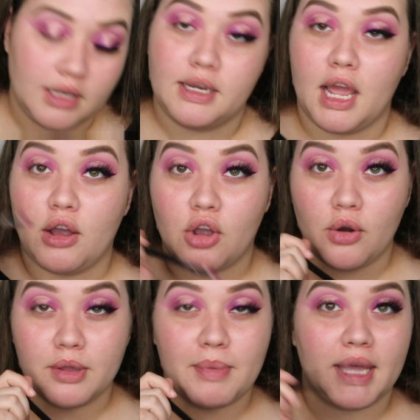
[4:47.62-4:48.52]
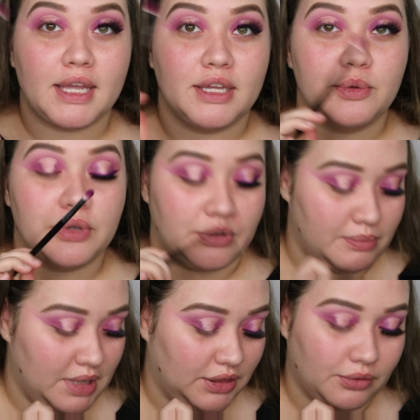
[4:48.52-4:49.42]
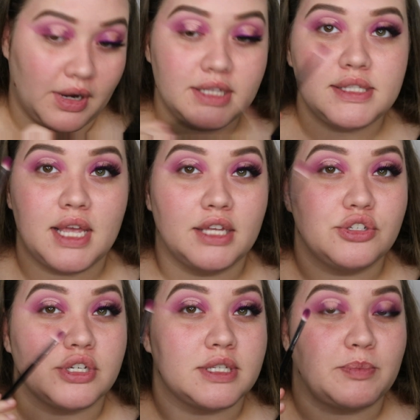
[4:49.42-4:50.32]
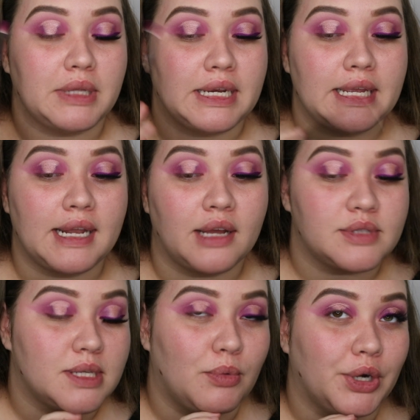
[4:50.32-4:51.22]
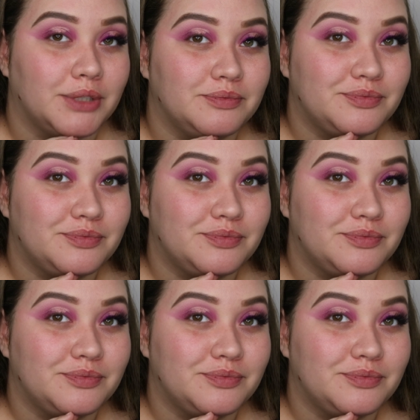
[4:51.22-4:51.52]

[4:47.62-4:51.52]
Now going back in with Meet the Rents and just blending it out some more.